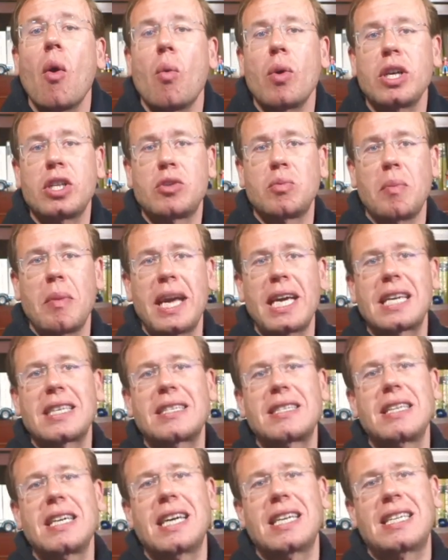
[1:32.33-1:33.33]
which
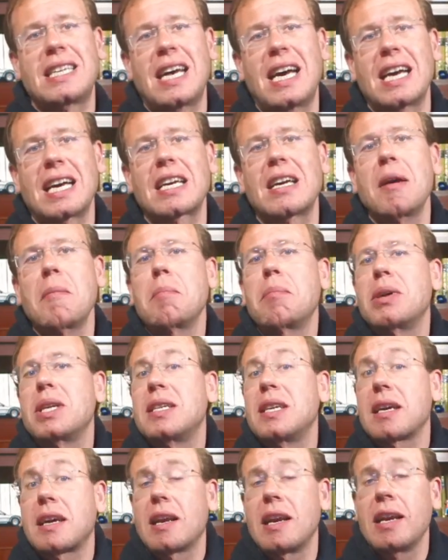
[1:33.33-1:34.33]
makes the attack
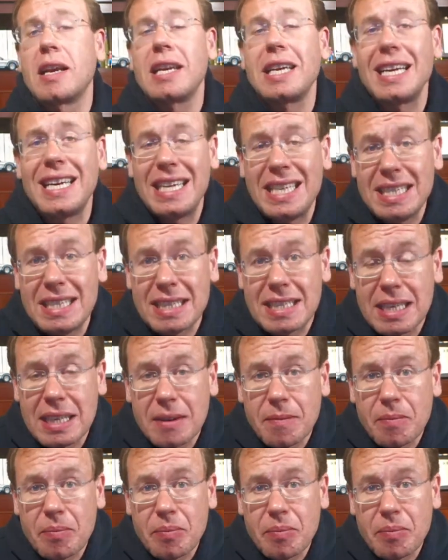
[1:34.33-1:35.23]
particularly easy.